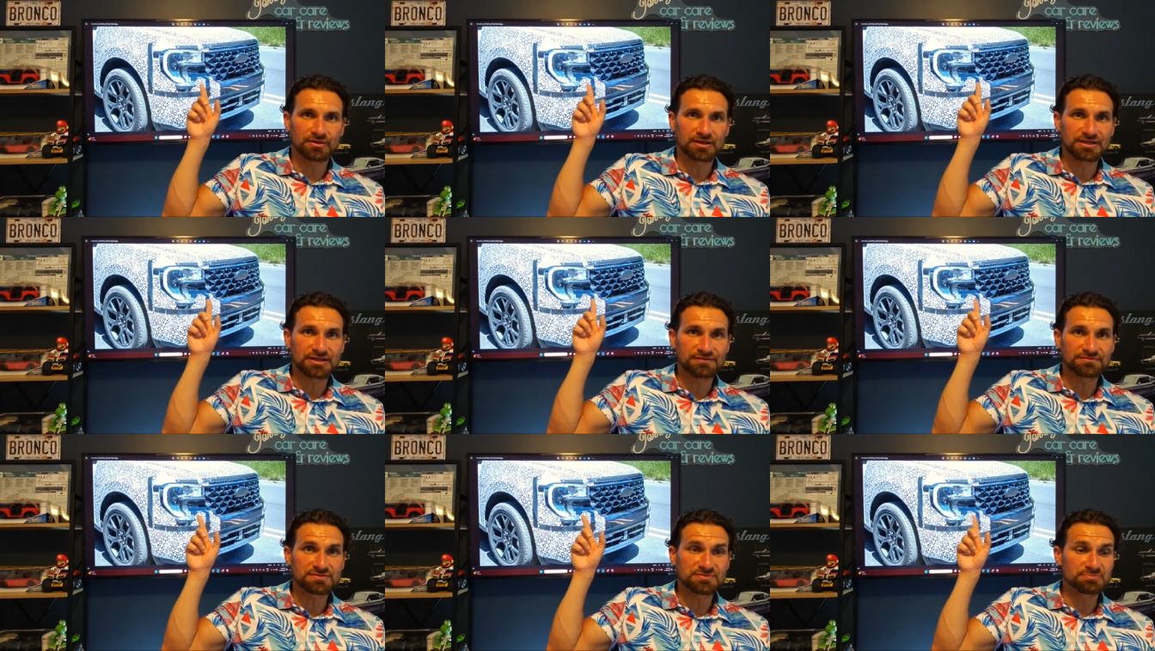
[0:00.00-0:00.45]

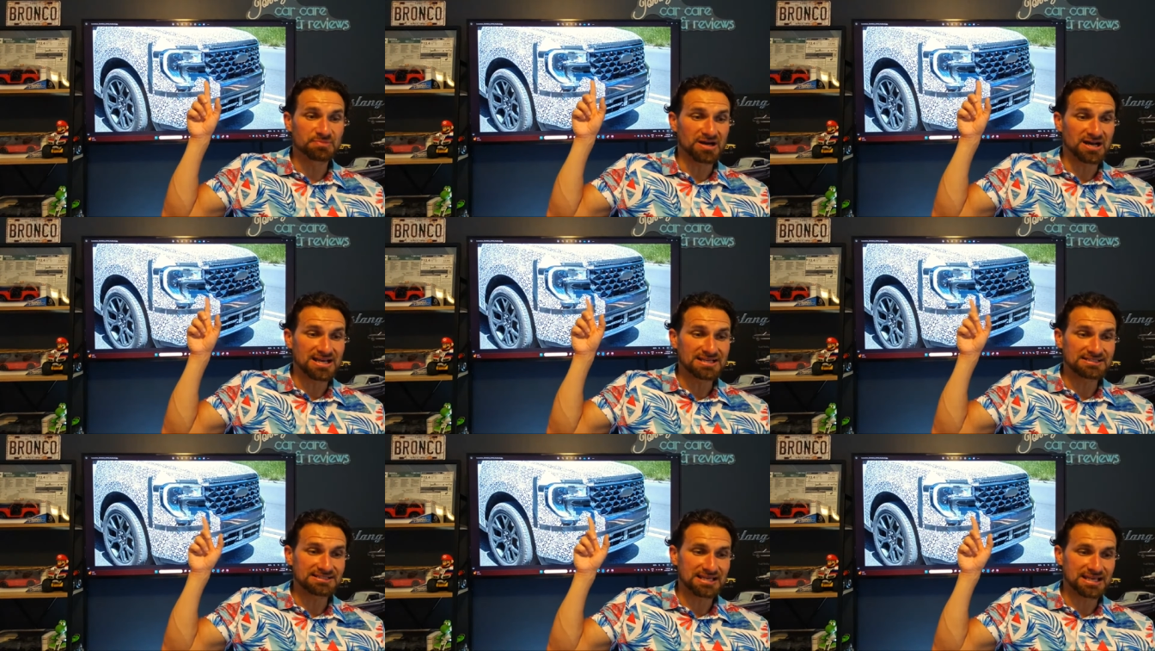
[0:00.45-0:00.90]
enough
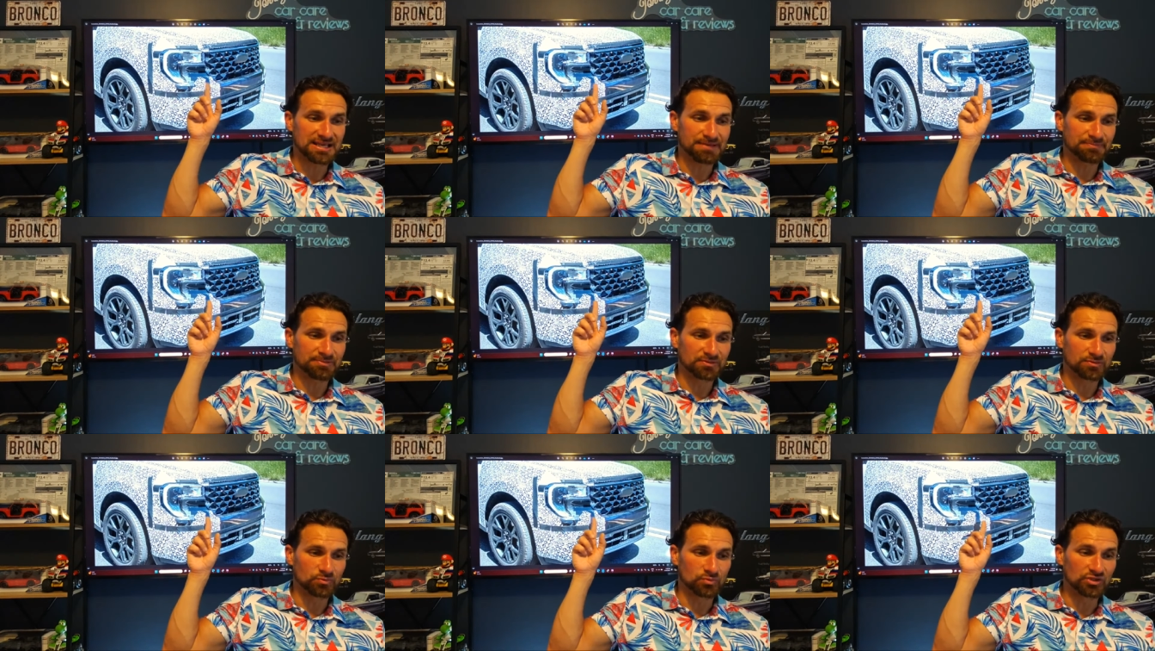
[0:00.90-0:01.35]
spy
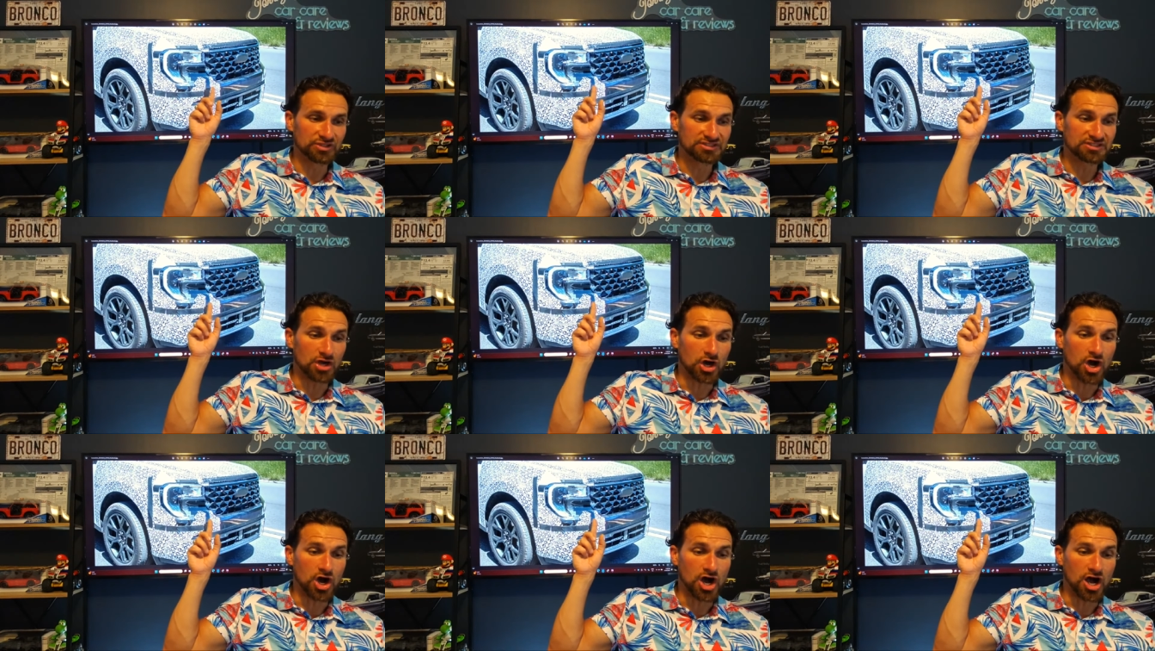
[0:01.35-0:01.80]
tape
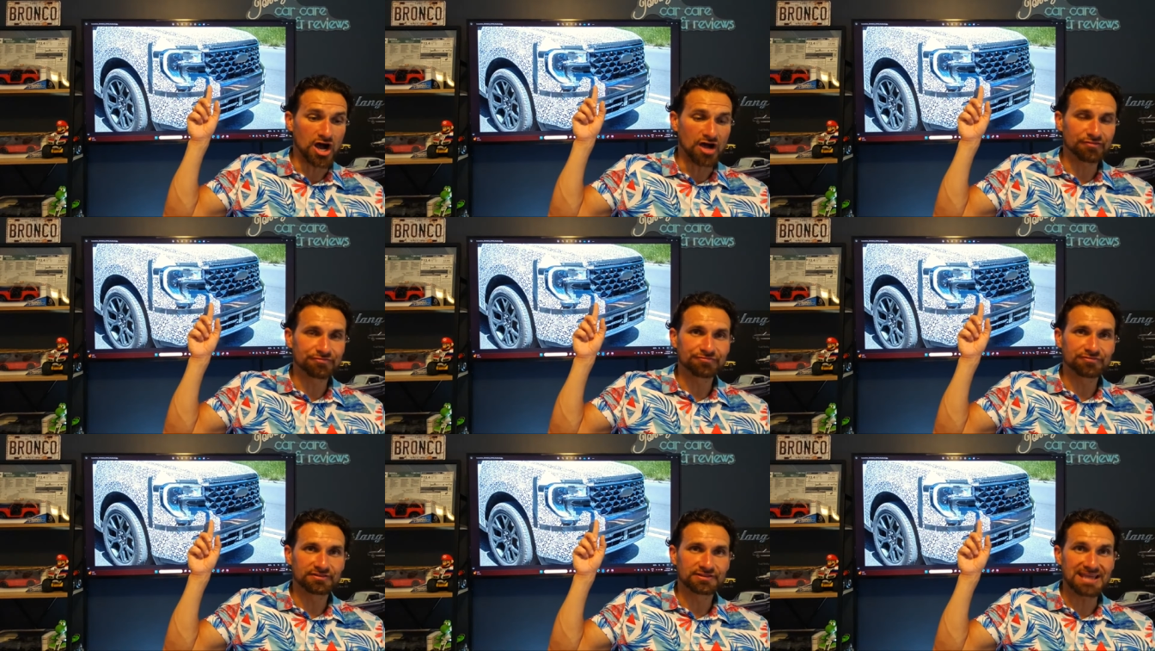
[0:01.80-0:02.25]
was
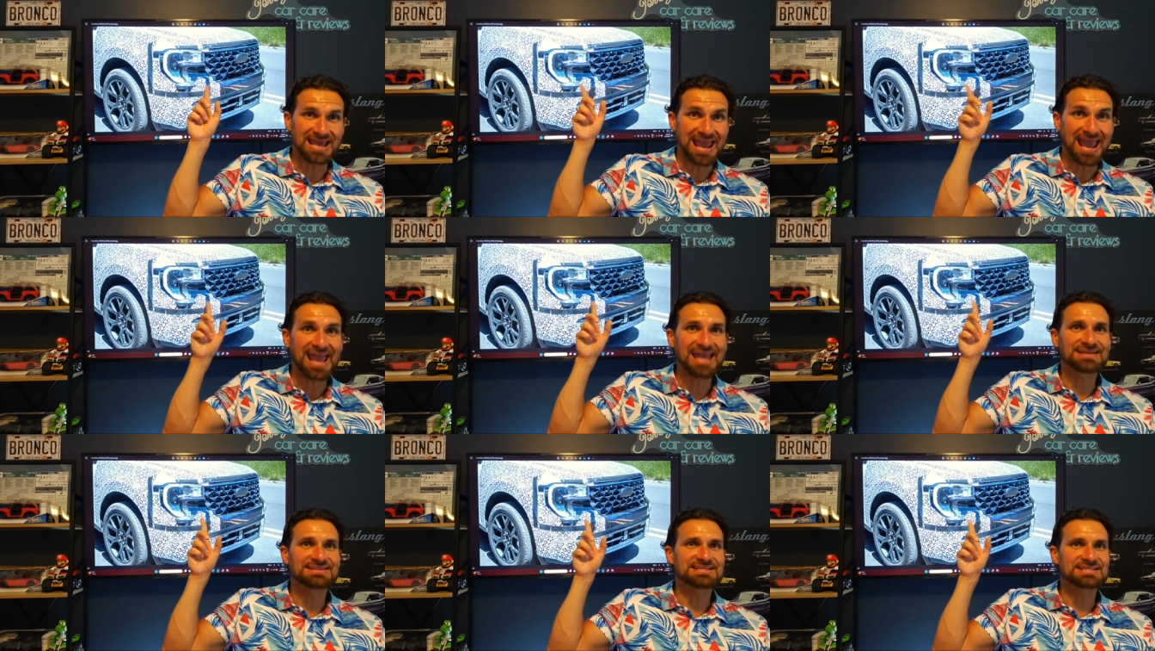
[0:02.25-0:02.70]
off, the
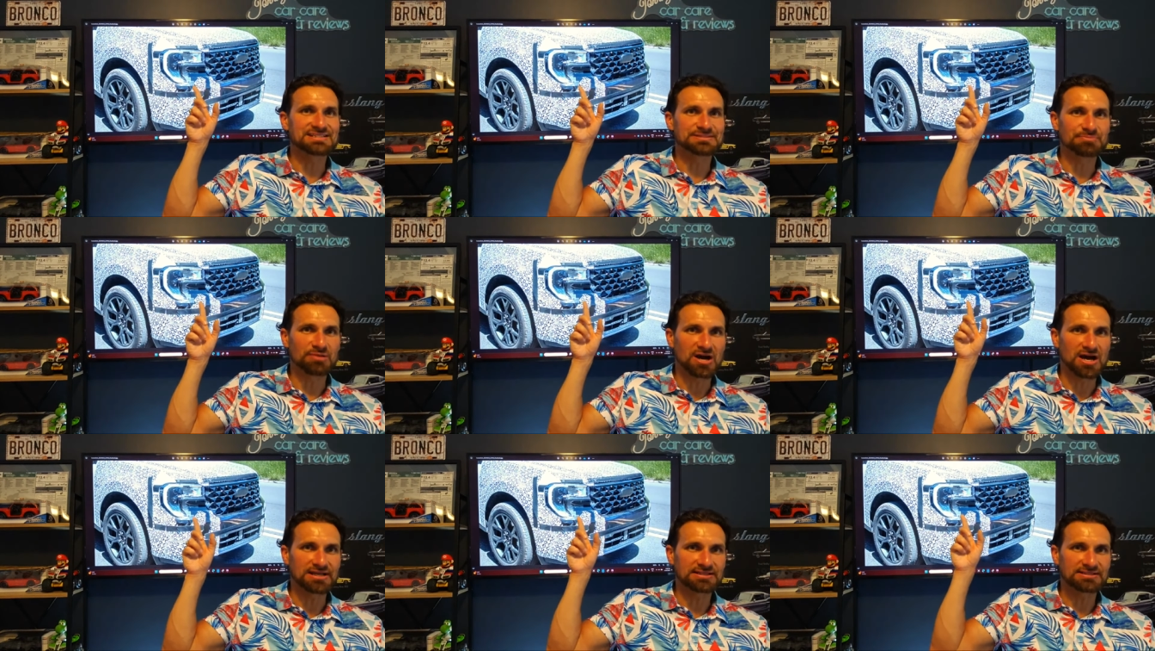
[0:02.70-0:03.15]

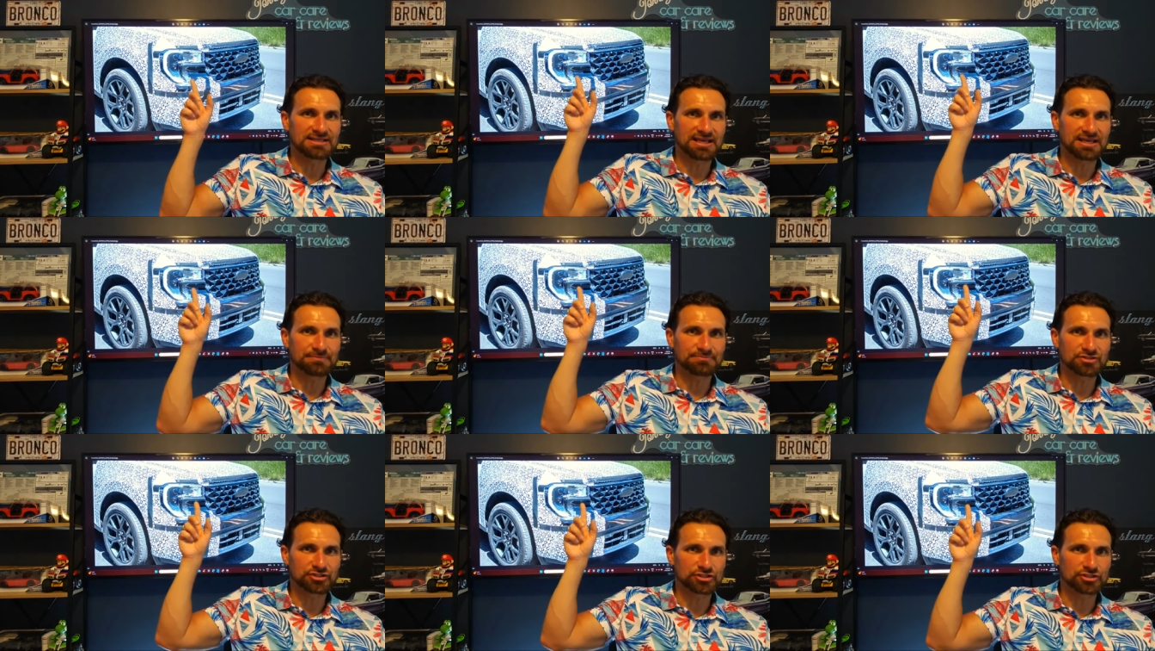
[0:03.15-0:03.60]
anti-spy
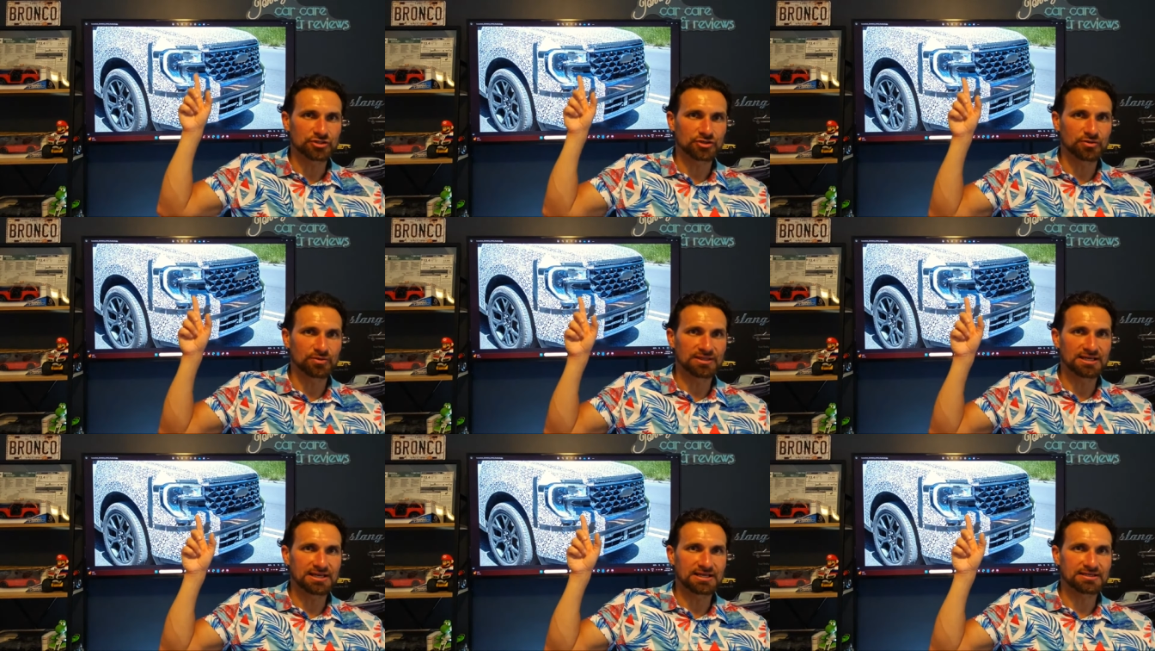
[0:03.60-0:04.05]
tape, to
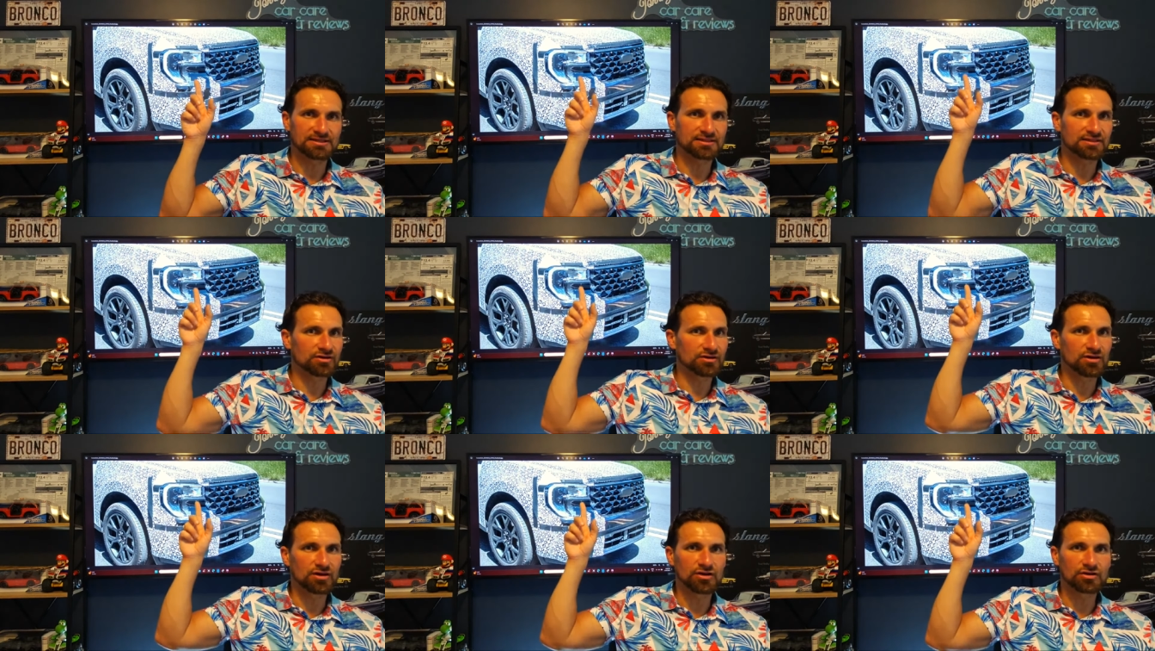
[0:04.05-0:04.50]
show that
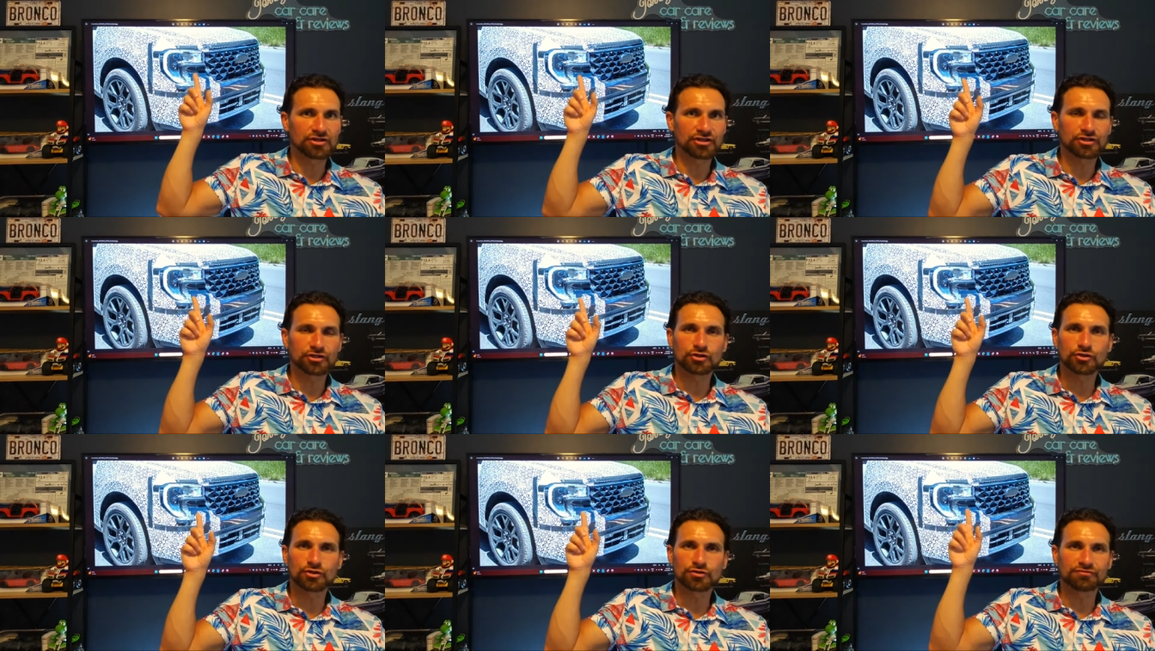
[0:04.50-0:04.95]
they're all
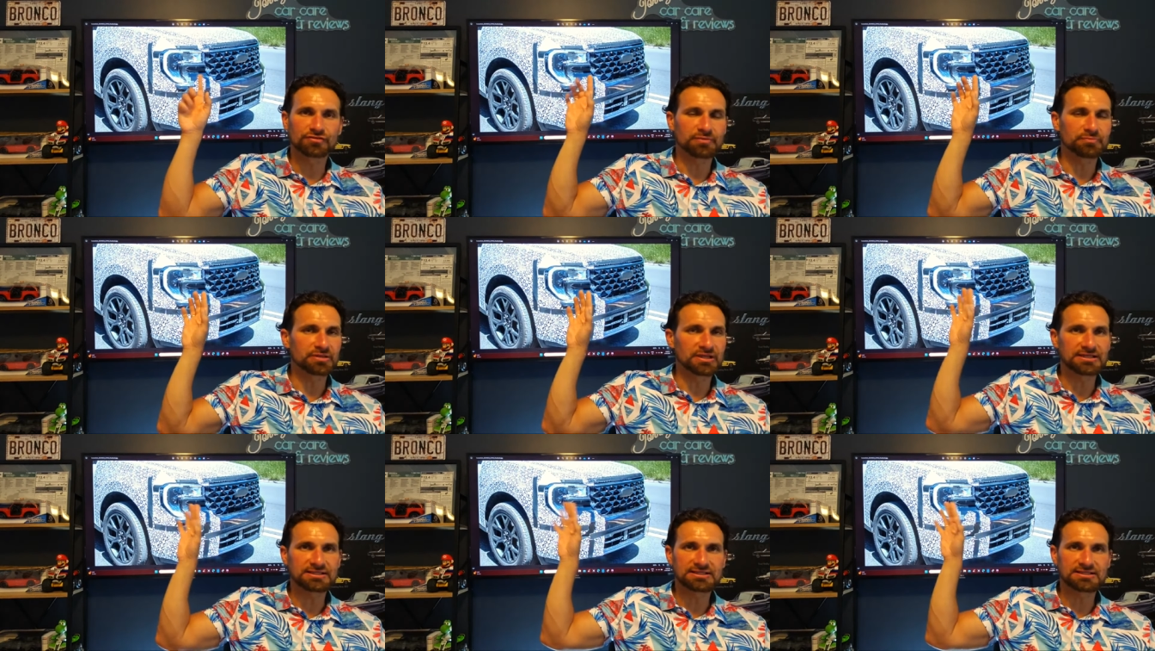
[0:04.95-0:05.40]
going to curve
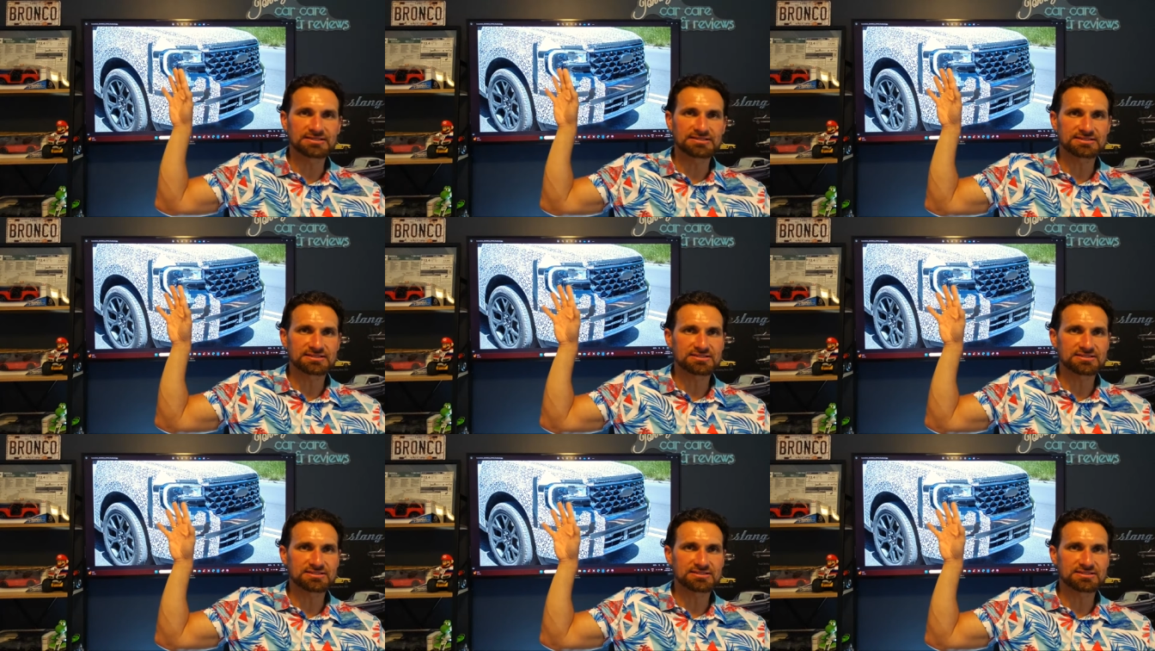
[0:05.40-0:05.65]
up like this.